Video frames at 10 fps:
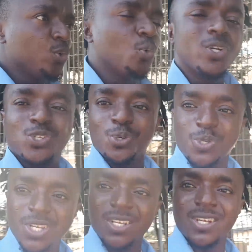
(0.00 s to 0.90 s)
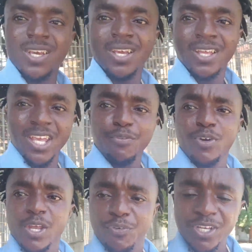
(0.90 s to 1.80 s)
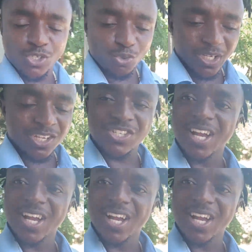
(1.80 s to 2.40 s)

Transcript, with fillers: you will succeed. Even if it's, it's